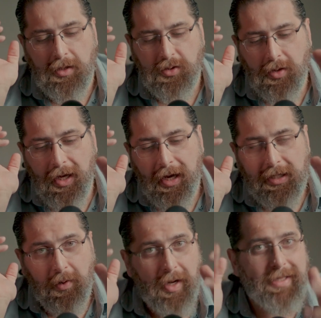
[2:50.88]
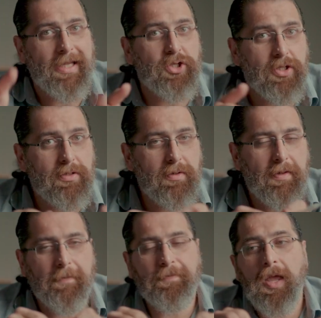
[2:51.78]
to guide our attention to
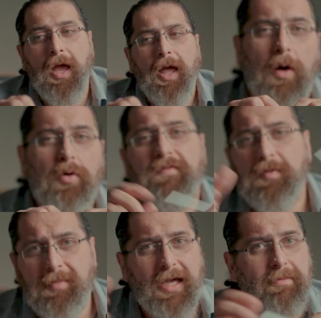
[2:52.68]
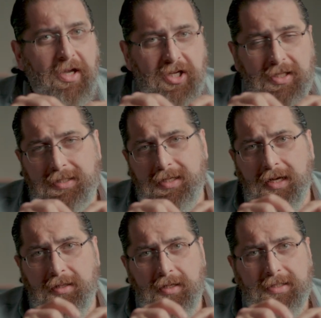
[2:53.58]
them. However, Blackmagic
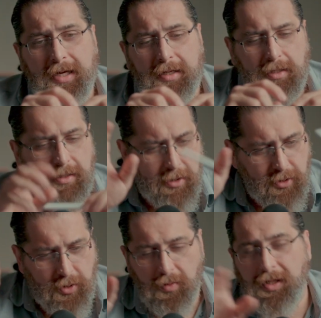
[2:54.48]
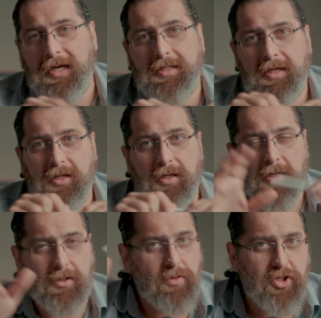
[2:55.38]
Design decided not to do that and
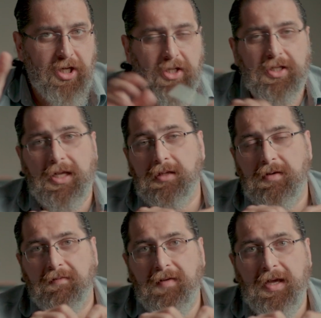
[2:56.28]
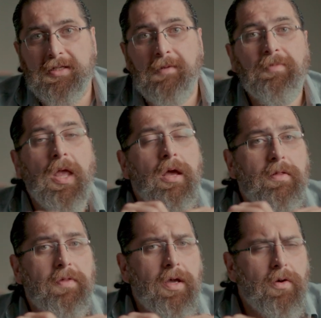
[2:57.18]
not to change the interface.
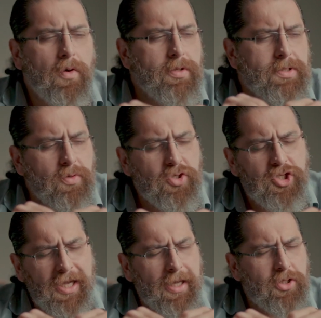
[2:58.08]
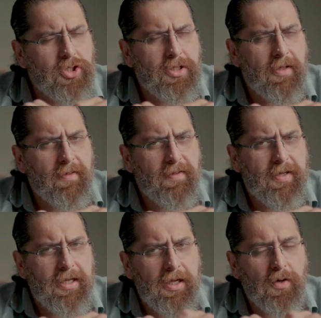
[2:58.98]
They also changed
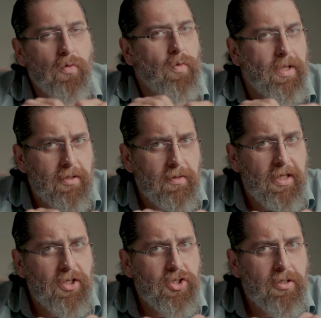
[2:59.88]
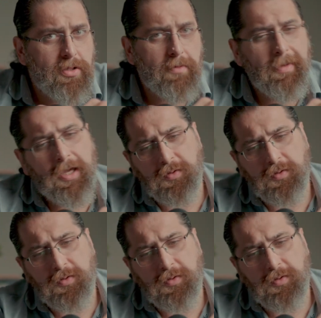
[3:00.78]
the render render engine to make